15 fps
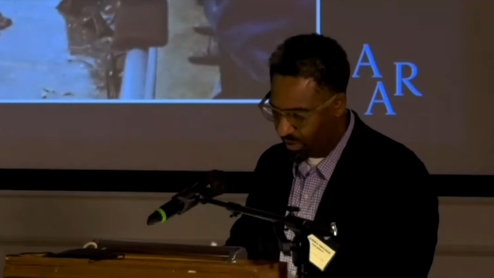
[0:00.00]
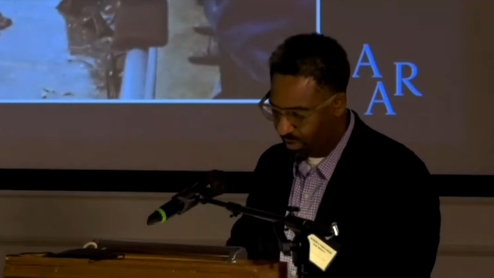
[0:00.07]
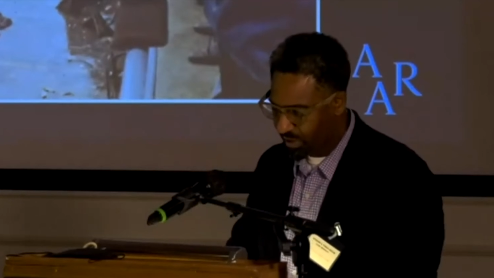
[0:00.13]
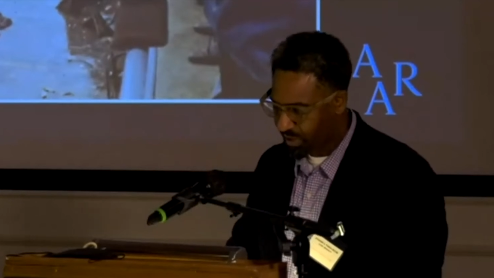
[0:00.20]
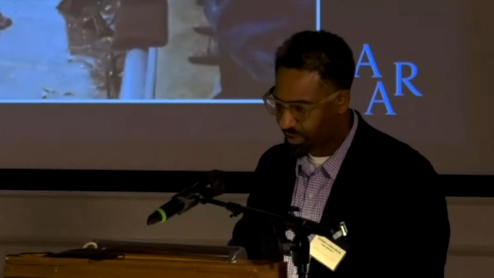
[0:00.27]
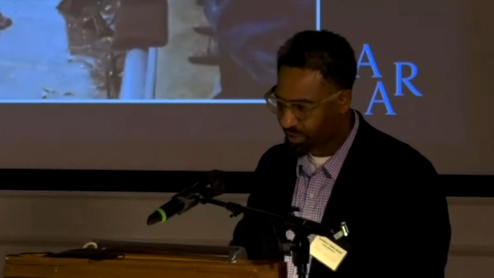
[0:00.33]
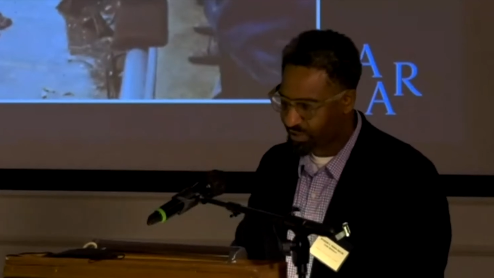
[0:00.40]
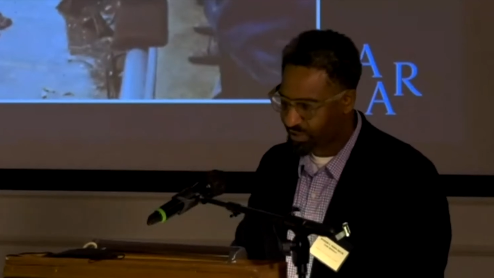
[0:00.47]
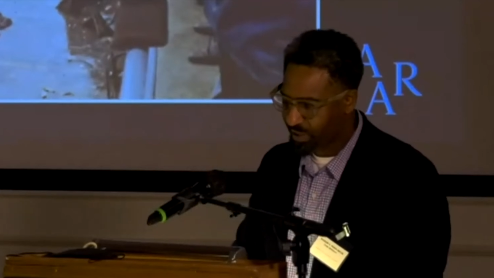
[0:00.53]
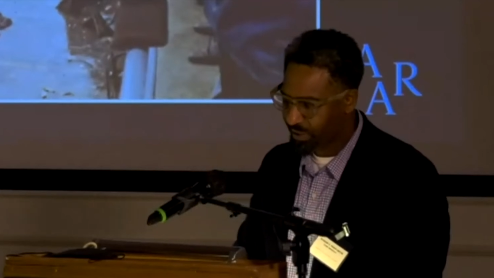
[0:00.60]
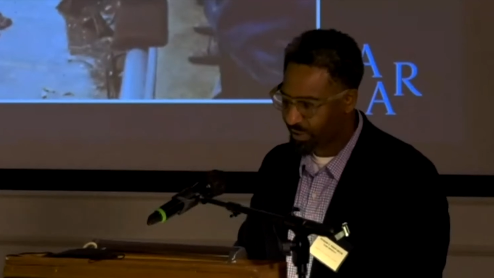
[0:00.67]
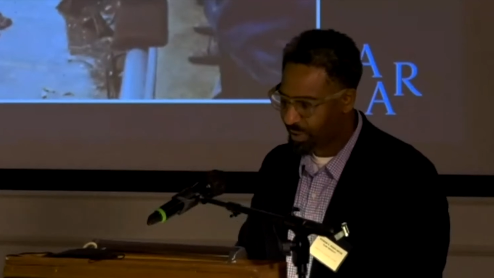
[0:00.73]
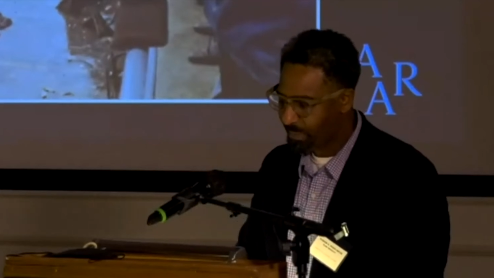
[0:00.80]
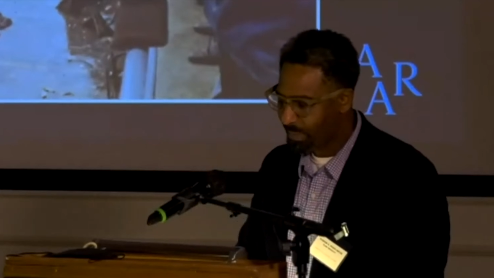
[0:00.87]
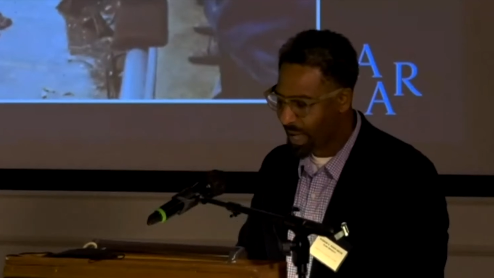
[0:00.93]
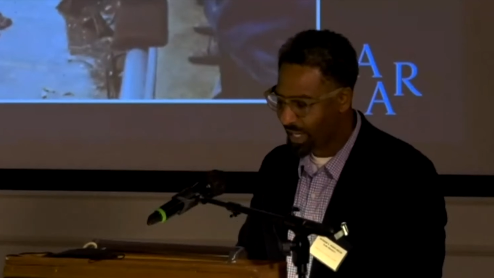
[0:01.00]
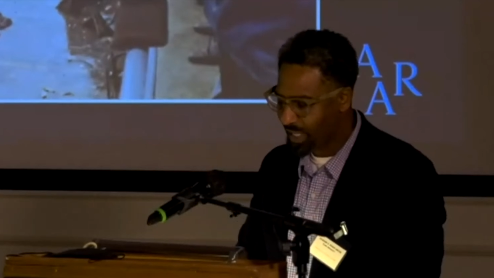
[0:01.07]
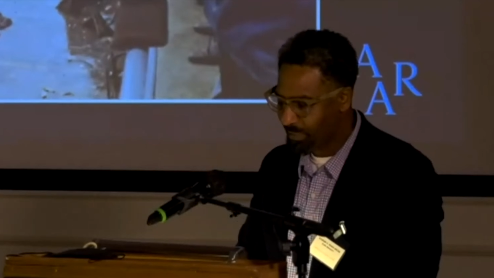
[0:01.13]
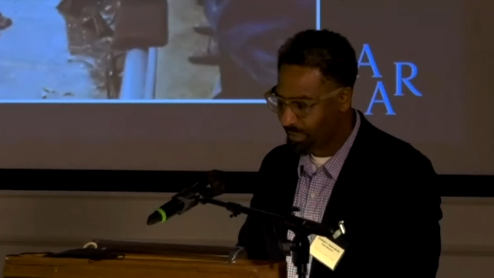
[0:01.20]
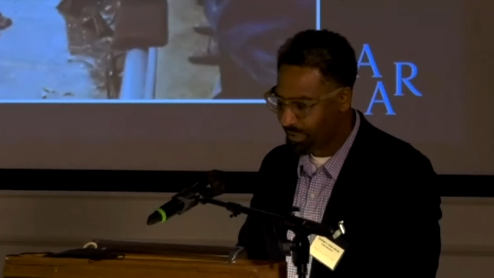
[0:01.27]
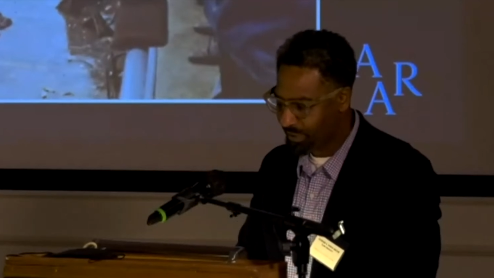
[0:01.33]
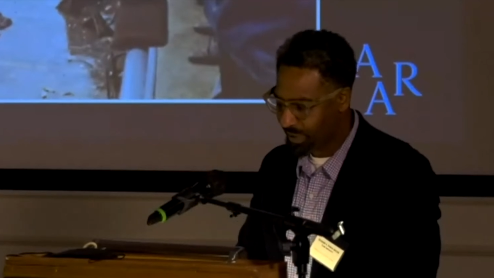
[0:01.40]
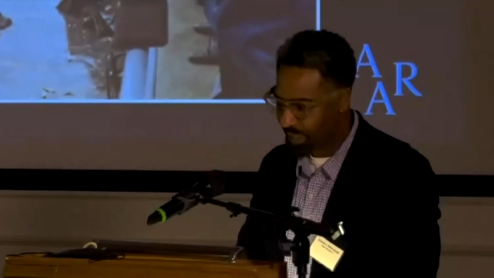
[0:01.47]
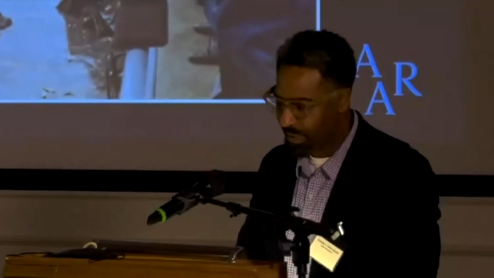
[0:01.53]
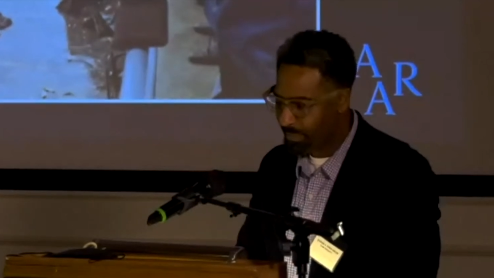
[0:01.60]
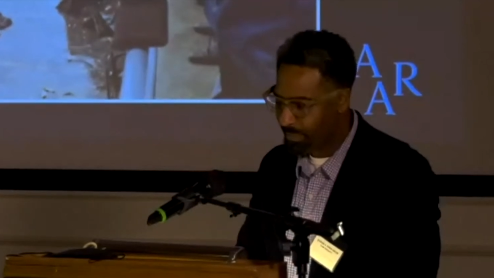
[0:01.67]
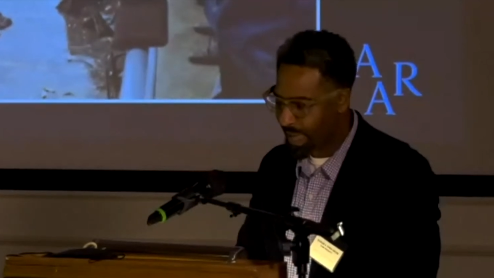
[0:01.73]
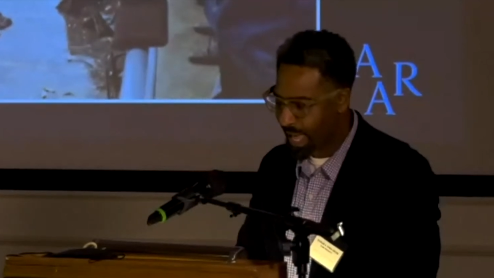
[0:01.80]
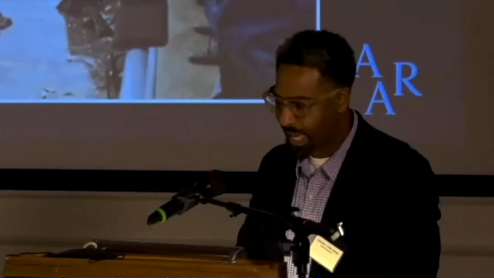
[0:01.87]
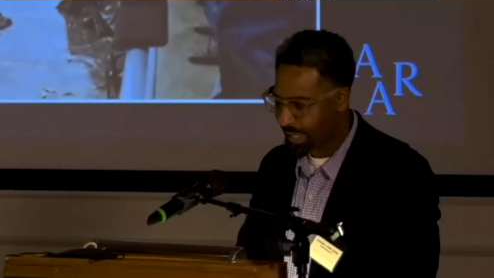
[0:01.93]
to consider the monumental
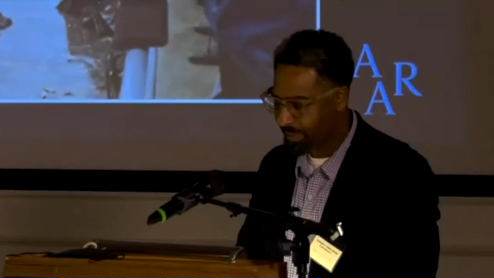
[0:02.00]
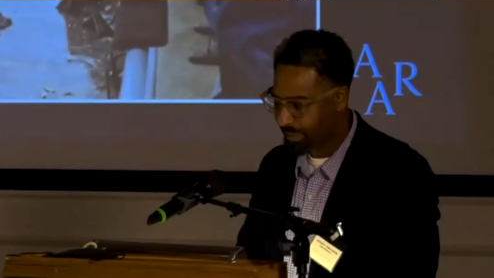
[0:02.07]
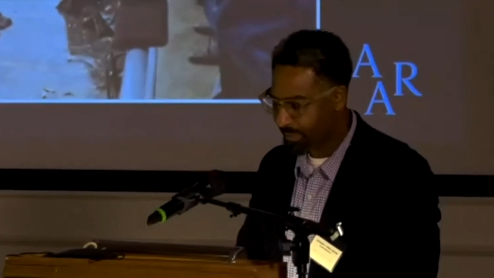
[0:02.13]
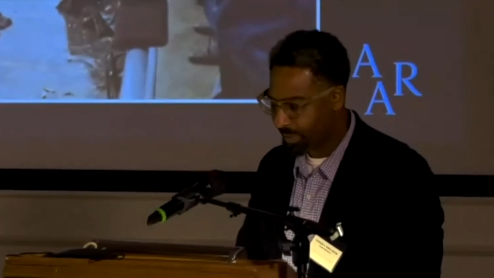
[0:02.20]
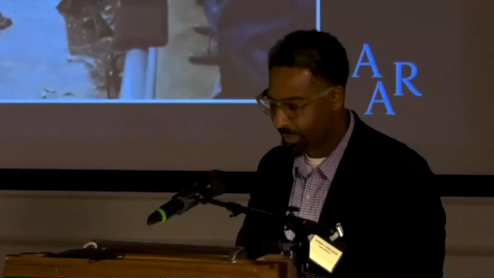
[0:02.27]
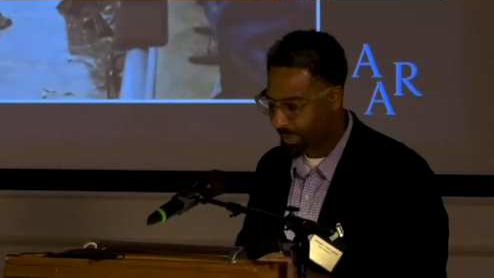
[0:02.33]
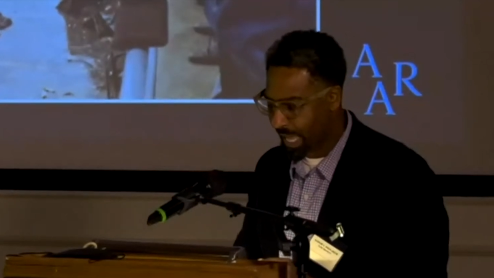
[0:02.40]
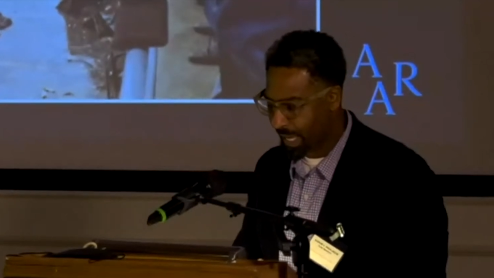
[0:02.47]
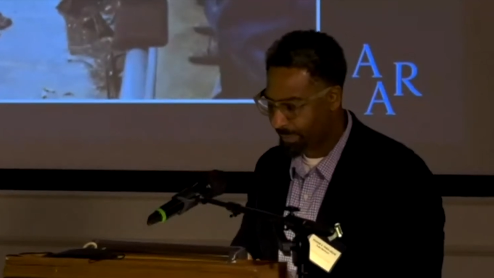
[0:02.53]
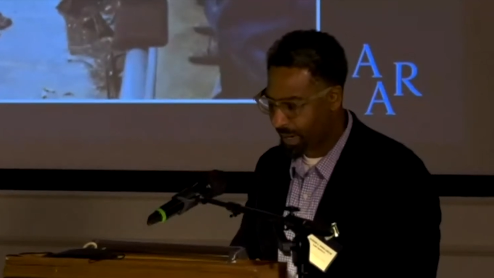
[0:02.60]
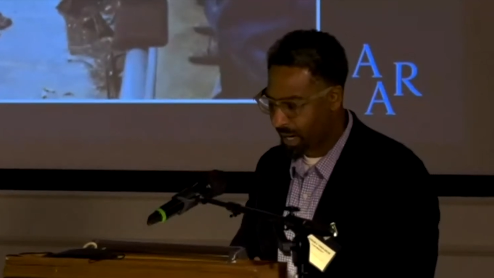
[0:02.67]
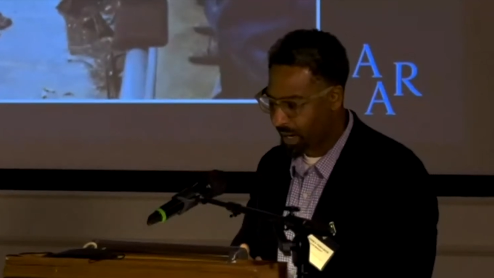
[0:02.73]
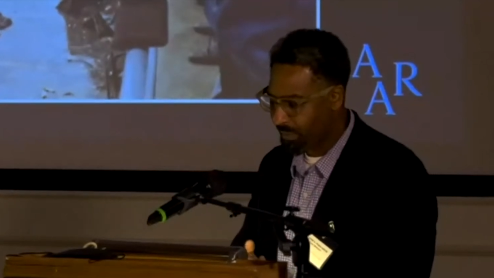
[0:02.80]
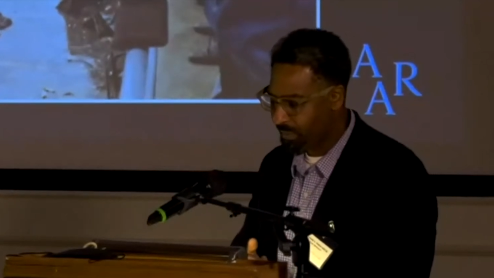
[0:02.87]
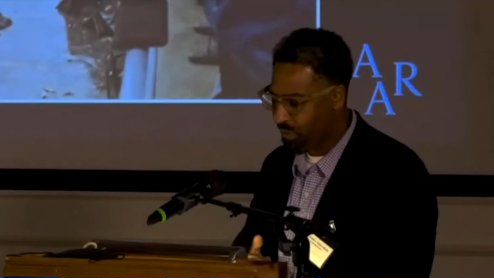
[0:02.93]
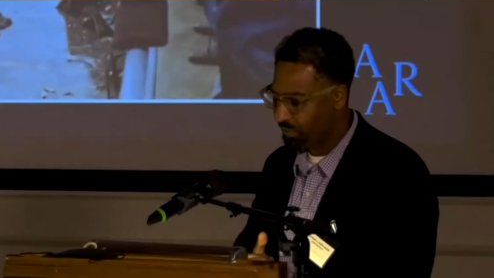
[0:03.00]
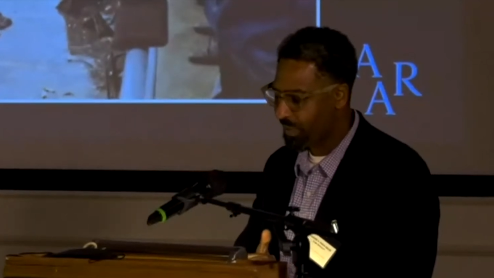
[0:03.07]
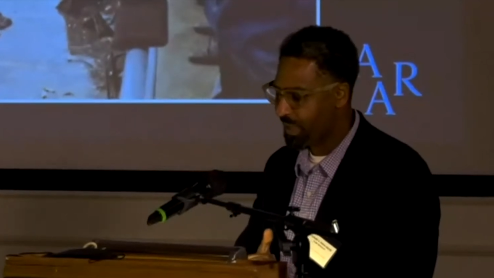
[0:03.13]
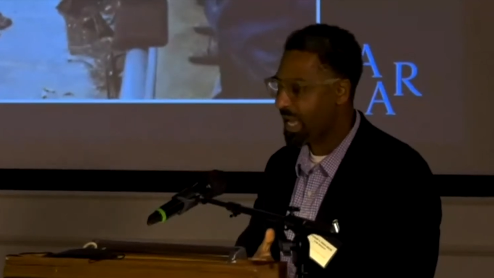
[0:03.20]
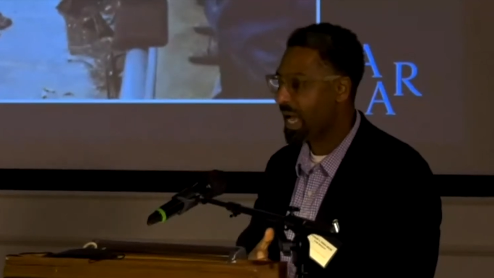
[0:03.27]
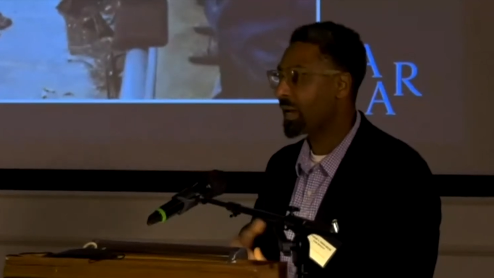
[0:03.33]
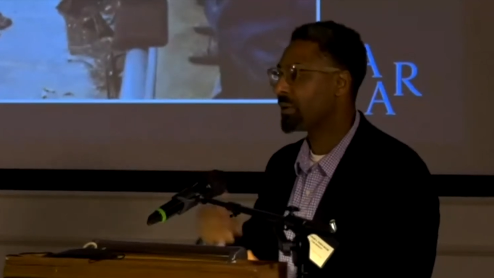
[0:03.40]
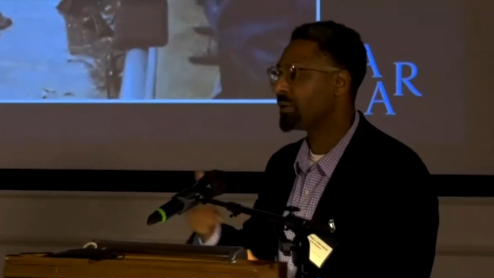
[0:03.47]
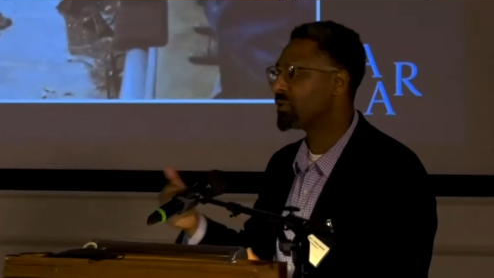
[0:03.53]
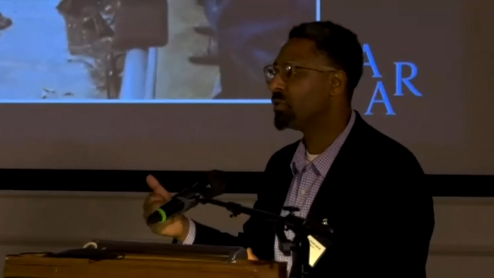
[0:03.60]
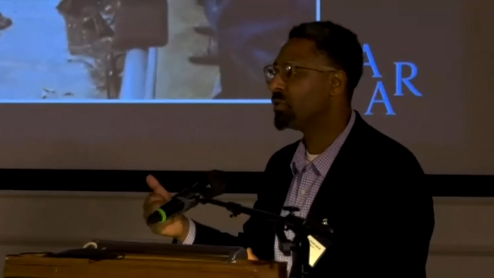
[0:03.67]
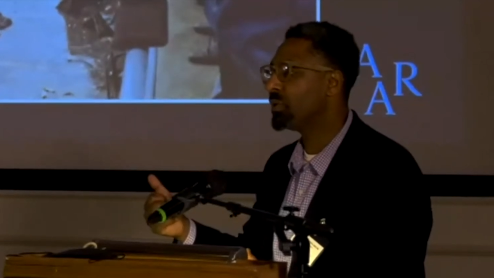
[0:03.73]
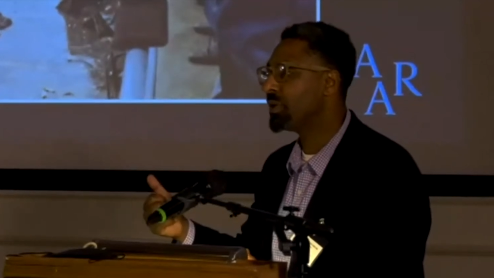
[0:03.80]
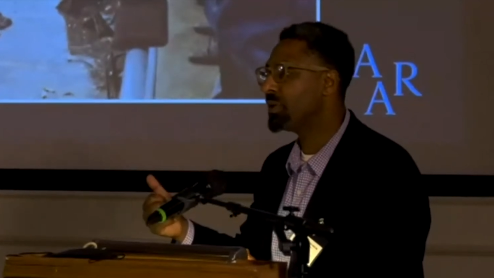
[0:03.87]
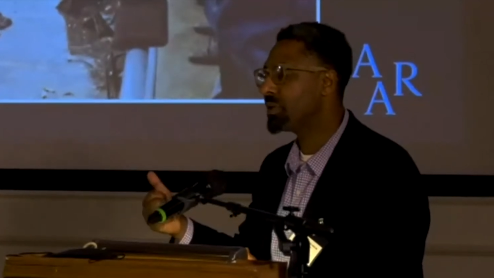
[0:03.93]
impact the Black Power movement had on
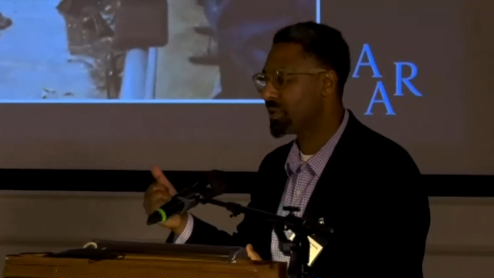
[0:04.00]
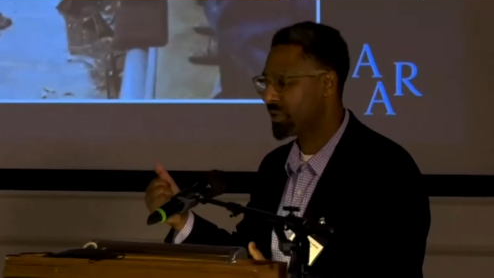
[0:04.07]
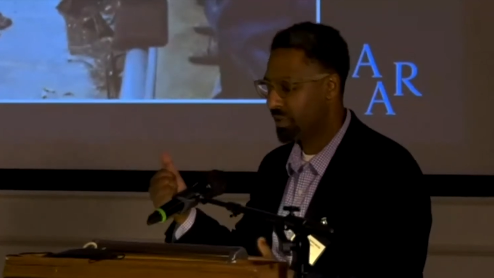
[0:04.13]
students,